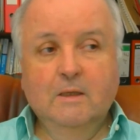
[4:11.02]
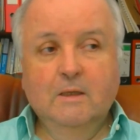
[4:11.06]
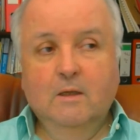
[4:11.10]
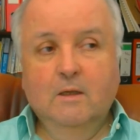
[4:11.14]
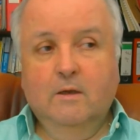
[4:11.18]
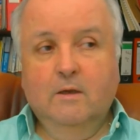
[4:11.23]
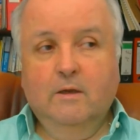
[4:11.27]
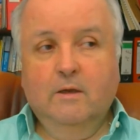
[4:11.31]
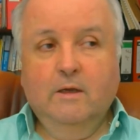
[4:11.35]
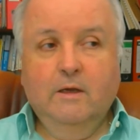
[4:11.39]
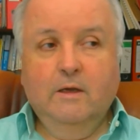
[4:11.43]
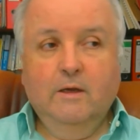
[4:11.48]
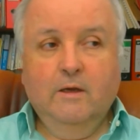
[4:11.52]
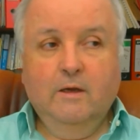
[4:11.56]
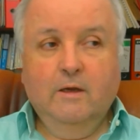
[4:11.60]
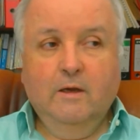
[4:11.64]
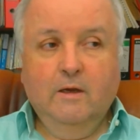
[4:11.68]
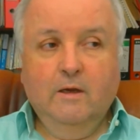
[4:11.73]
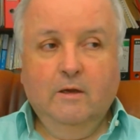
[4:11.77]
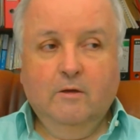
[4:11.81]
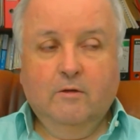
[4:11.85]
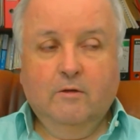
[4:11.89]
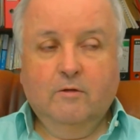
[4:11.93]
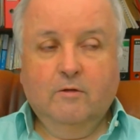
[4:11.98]
he
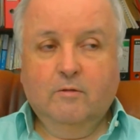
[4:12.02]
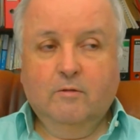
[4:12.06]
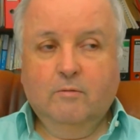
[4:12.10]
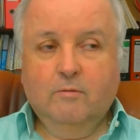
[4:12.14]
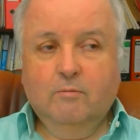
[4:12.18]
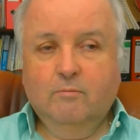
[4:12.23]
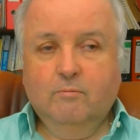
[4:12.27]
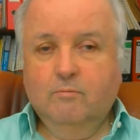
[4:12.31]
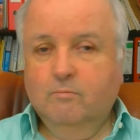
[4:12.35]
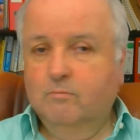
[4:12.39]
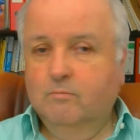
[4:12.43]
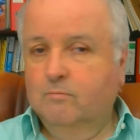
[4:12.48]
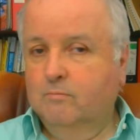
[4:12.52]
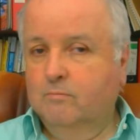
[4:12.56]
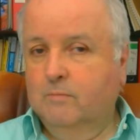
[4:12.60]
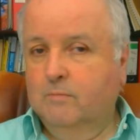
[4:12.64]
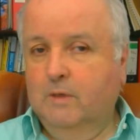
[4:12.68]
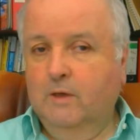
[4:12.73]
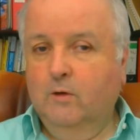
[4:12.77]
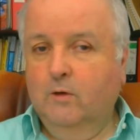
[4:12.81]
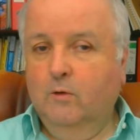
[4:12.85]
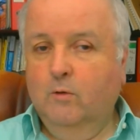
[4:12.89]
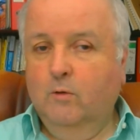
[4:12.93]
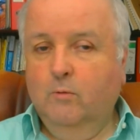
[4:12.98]
is,
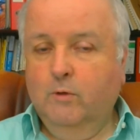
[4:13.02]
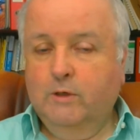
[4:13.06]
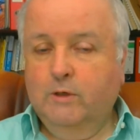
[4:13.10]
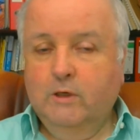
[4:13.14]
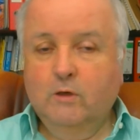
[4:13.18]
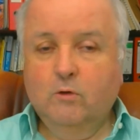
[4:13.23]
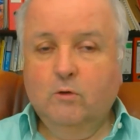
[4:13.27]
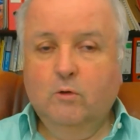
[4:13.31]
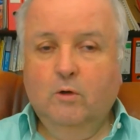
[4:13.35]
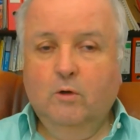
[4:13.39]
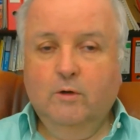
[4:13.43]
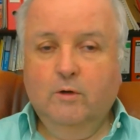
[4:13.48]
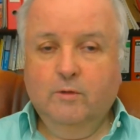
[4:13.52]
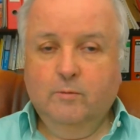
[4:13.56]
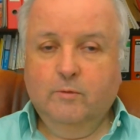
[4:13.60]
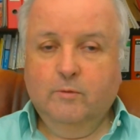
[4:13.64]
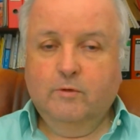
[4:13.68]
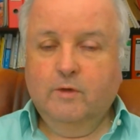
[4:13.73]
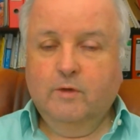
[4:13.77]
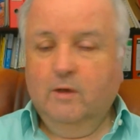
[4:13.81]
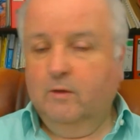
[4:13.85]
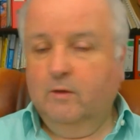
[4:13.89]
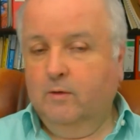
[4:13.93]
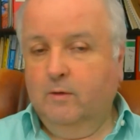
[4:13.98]
I don't know what he calls
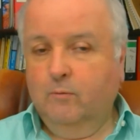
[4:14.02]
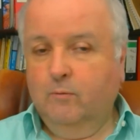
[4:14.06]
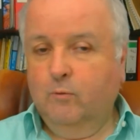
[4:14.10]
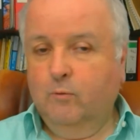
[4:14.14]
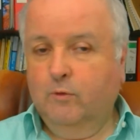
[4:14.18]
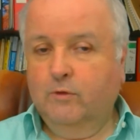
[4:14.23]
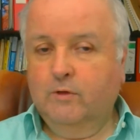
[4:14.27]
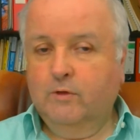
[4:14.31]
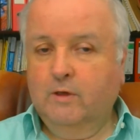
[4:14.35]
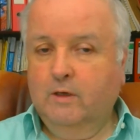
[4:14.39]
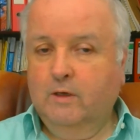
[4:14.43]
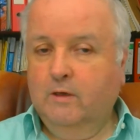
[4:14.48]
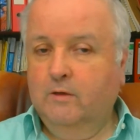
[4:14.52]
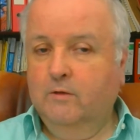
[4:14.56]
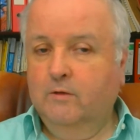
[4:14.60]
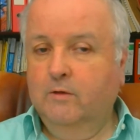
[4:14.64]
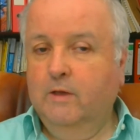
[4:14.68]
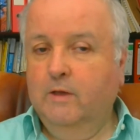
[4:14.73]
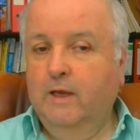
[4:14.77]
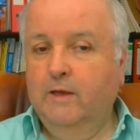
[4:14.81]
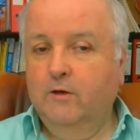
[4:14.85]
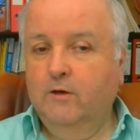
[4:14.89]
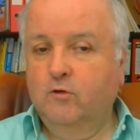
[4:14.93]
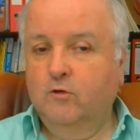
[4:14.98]
himself, I would say he's an
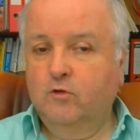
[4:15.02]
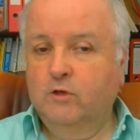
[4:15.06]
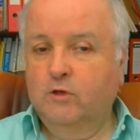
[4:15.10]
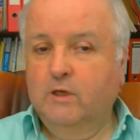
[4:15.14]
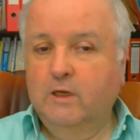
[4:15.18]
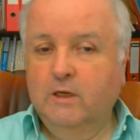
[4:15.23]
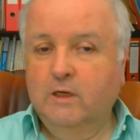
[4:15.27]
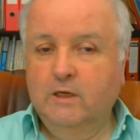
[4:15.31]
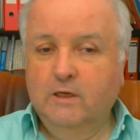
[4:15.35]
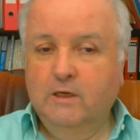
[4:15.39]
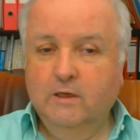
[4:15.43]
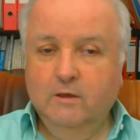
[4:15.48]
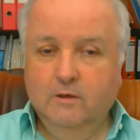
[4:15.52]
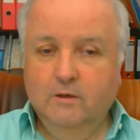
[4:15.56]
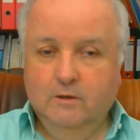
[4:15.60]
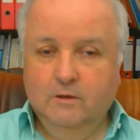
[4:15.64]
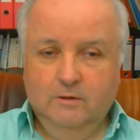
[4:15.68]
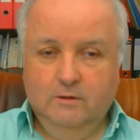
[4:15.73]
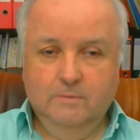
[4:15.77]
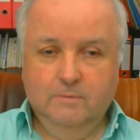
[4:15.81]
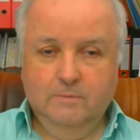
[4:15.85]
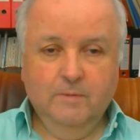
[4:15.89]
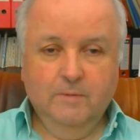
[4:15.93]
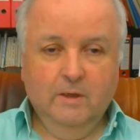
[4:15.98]
energy
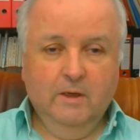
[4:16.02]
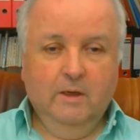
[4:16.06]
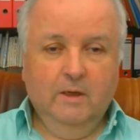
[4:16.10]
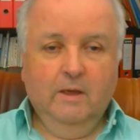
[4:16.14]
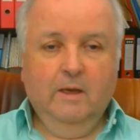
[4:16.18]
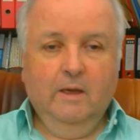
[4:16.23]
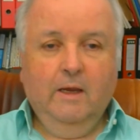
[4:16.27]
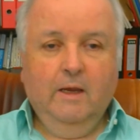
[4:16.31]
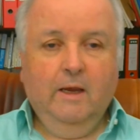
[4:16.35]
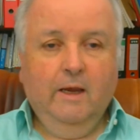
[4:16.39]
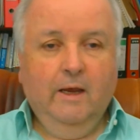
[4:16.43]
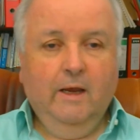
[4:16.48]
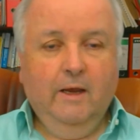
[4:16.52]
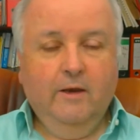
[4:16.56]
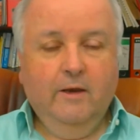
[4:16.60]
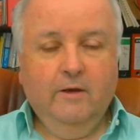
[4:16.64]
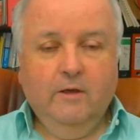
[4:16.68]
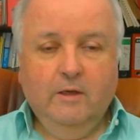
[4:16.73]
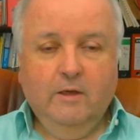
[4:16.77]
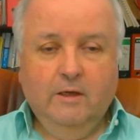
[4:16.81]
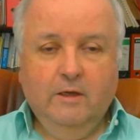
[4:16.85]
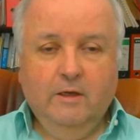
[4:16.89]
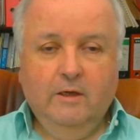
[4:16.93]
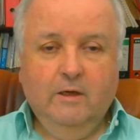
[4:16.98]
healer. And
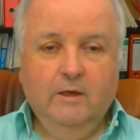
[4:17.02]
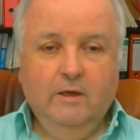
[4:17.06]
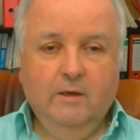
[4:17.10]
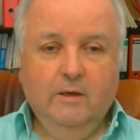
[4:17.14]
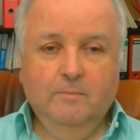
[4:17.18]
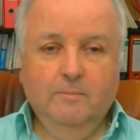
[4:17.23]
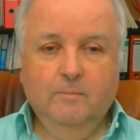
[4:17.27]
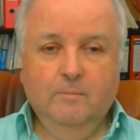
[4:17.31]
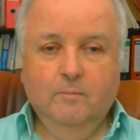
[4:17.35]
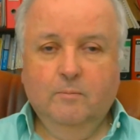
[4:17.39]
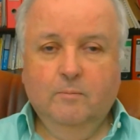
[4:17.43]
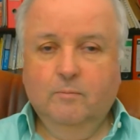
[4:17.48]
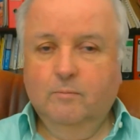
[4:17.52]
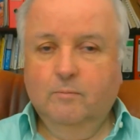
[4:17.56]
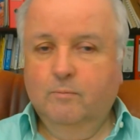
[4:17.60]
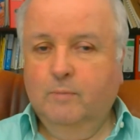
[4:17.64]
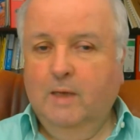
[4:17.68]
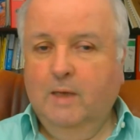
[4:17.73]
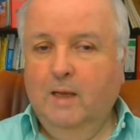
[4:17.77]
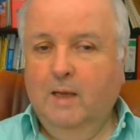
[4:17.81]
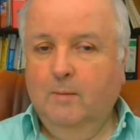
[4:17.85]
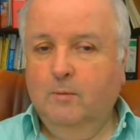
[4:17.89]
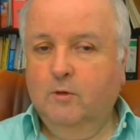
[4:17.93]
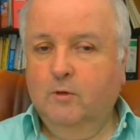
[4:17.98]
he
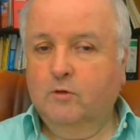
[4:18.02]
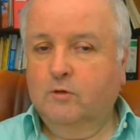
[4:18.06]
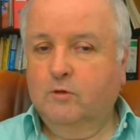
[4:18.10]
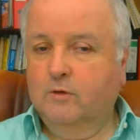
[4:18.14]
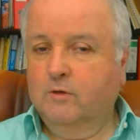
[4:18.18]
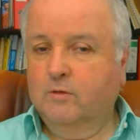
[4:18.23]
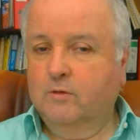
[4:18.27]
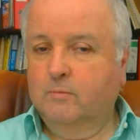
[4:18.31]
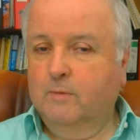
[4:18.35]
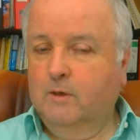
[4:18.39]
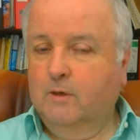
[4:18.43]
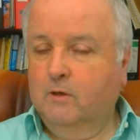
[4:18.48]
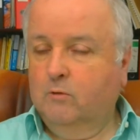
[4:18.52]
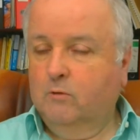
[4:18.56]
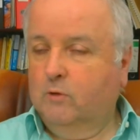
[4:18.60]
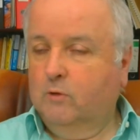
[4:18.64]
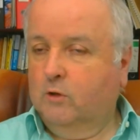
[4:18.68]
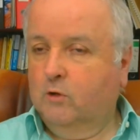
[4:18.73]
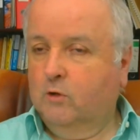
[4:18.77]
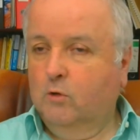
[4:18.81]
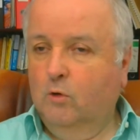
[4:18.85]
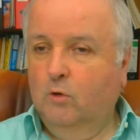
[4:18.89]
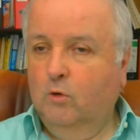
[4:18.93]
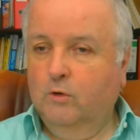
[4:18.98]
publishes many
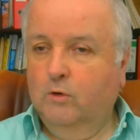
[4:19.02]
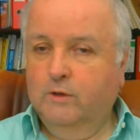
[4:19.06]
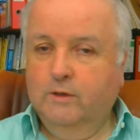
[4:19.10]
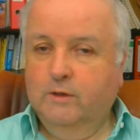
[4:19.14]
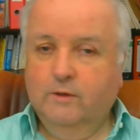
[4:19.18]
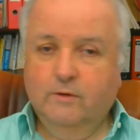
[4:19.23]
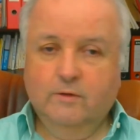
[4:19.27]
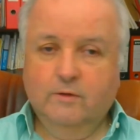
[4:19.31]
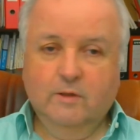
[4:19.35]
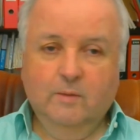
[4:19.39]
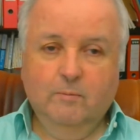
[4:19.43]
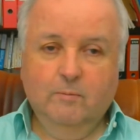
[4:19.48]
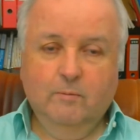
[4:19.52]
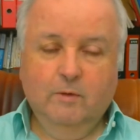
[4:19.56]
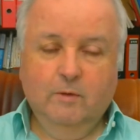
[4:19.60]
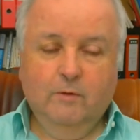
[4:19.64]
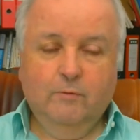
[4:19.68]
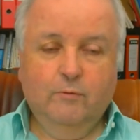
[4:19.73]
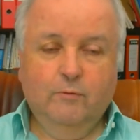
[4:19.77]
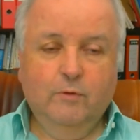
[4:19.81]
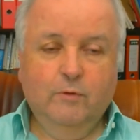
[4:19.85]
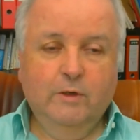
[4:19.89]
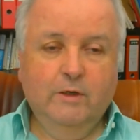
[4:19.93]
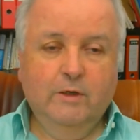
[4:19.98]
recordings, some are
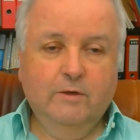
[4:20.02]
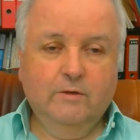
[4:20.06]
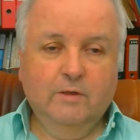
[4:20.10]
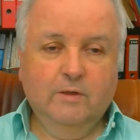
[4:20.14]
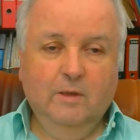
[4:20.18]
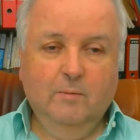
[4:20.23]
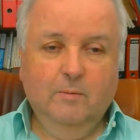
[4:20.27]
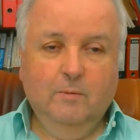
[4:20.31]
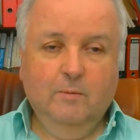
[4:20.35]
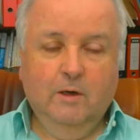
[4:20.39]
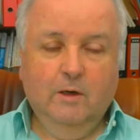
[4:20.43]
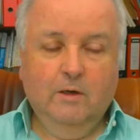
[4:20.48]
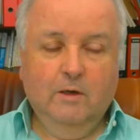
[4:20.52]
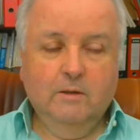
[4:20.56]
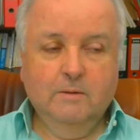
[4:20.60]
free, some are